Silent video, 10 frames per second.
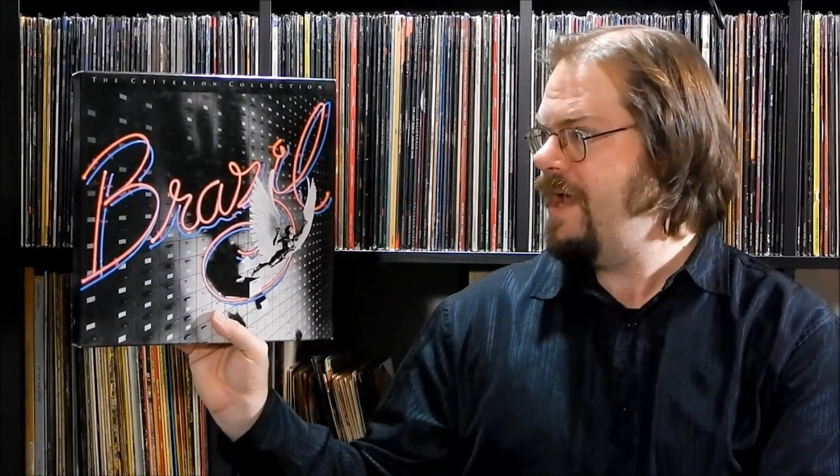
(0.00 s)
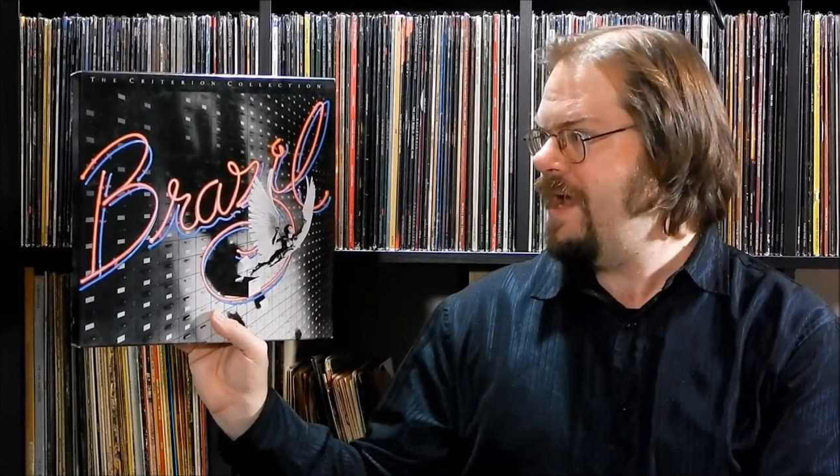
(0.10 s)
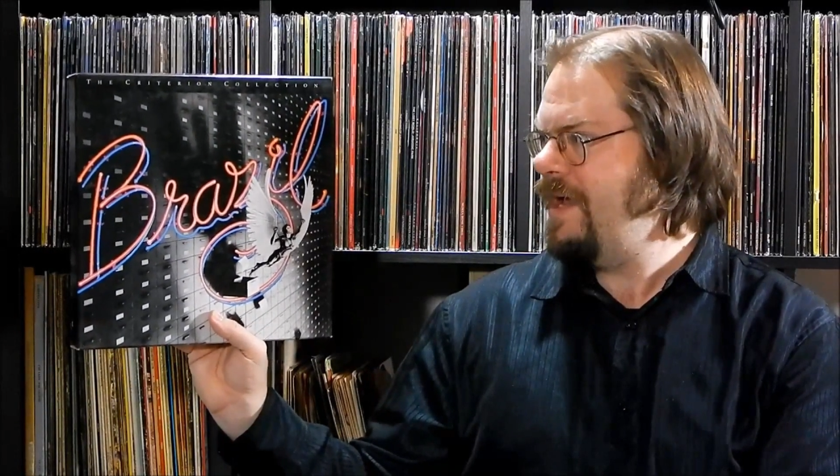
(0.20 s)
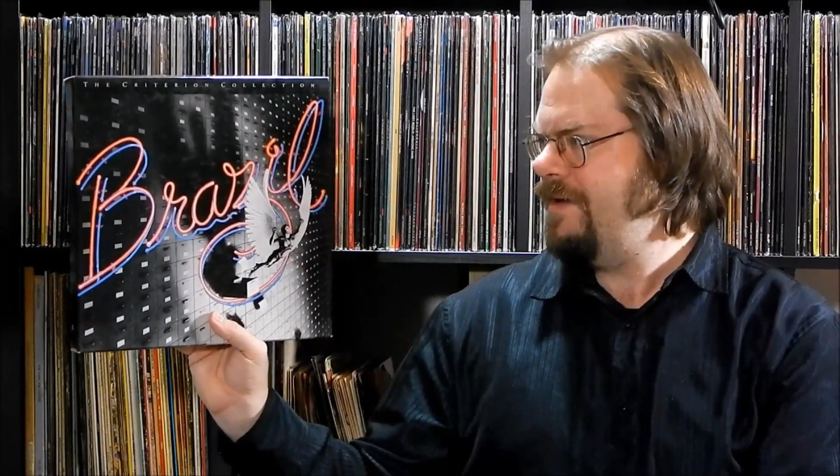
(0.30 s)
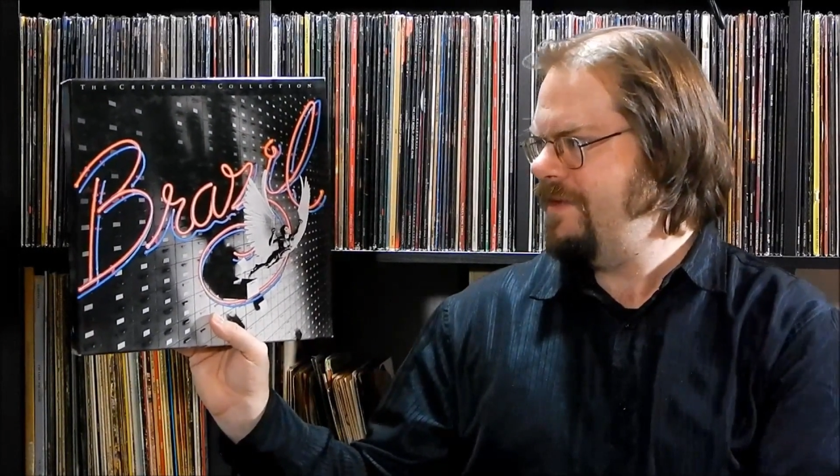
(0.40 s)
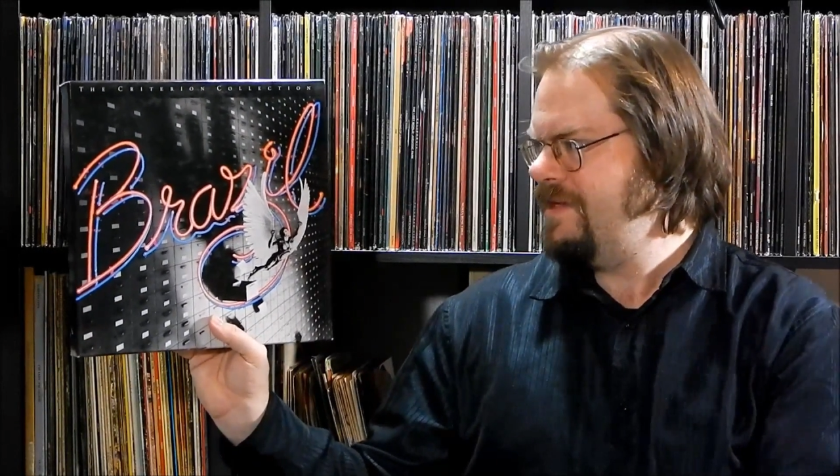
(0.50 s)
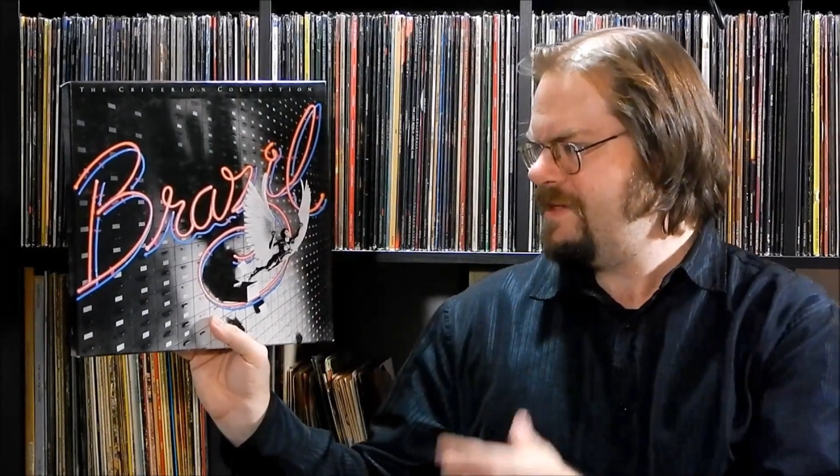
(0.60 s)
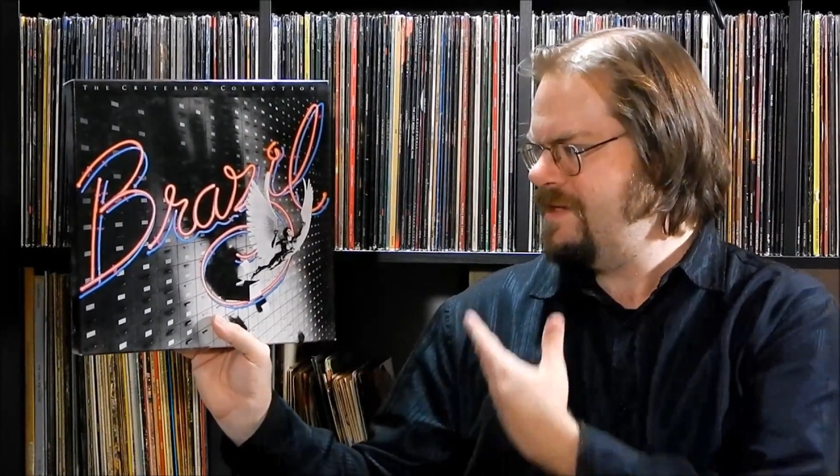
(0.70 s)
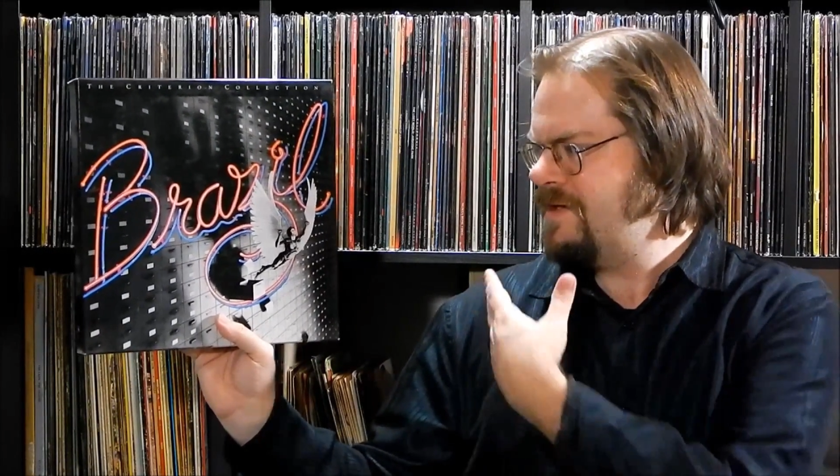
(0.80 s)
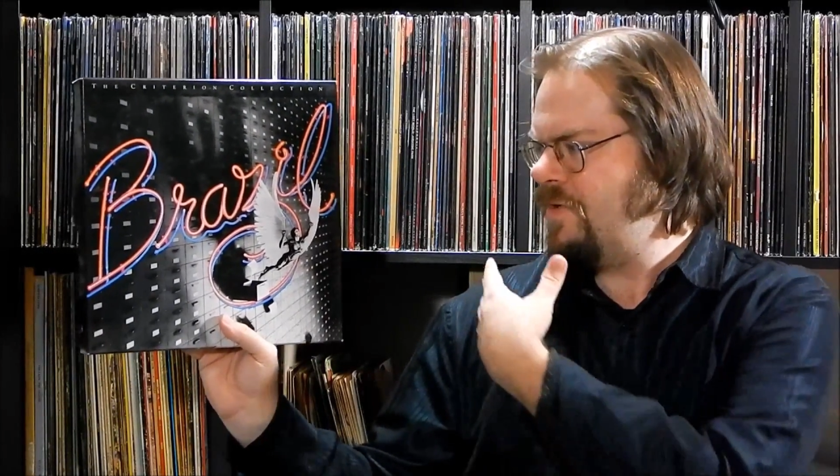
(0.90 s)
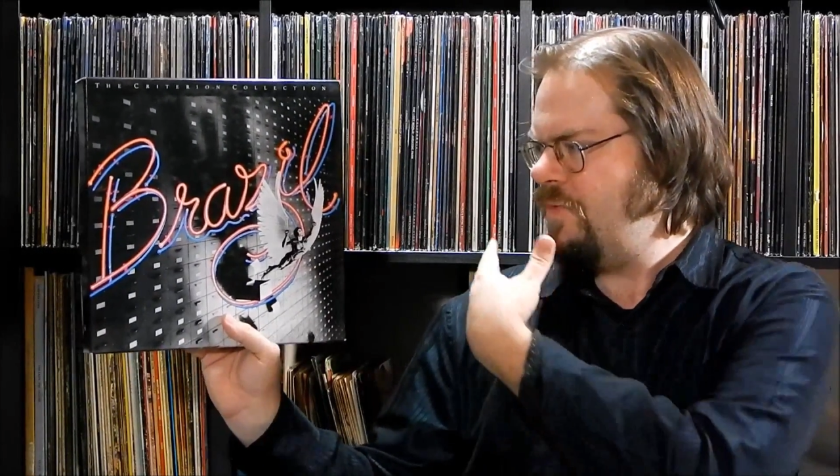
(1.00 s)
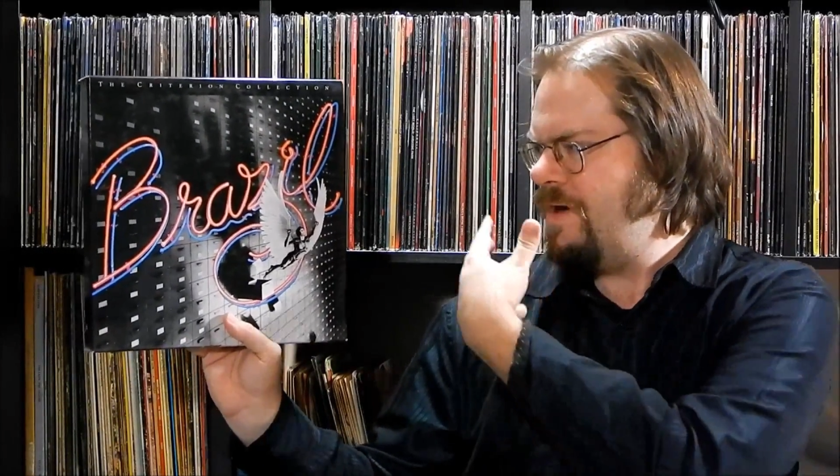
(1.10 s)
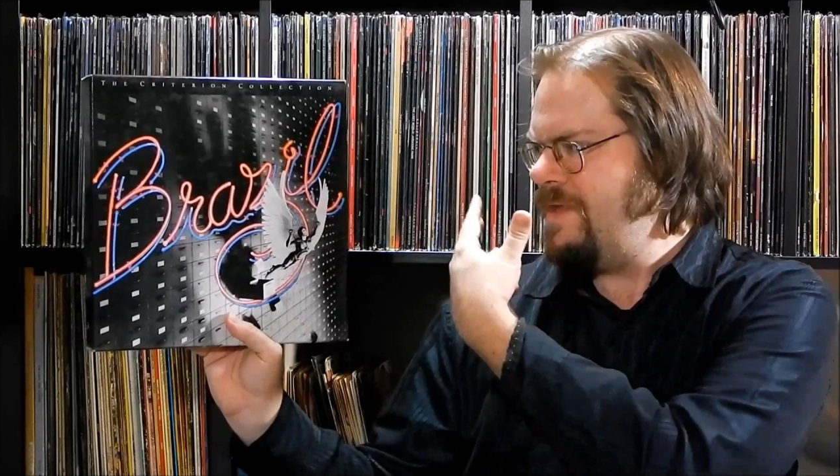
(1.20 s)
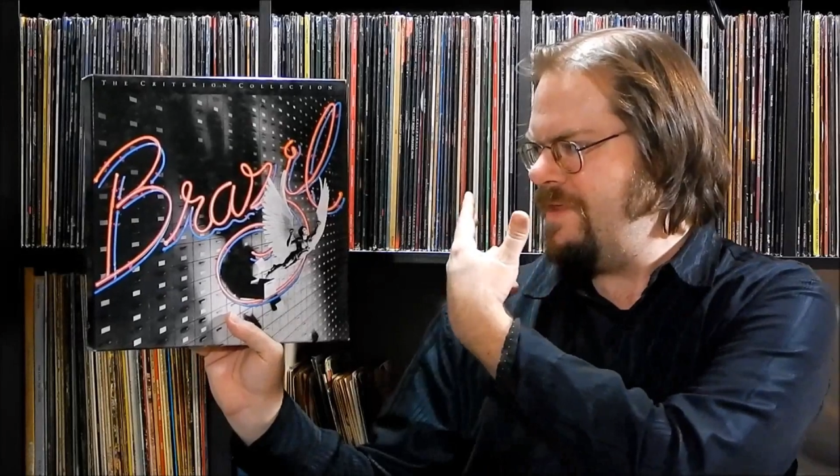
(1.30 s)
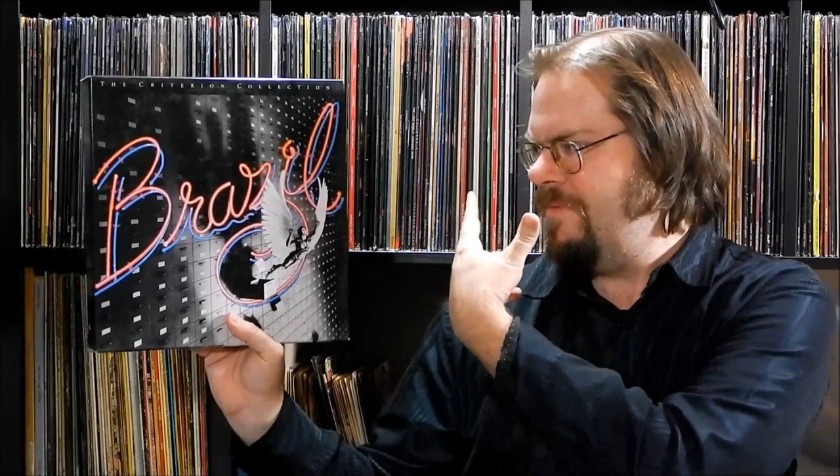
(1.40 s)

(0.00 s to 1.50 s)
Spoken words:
and this isn't quite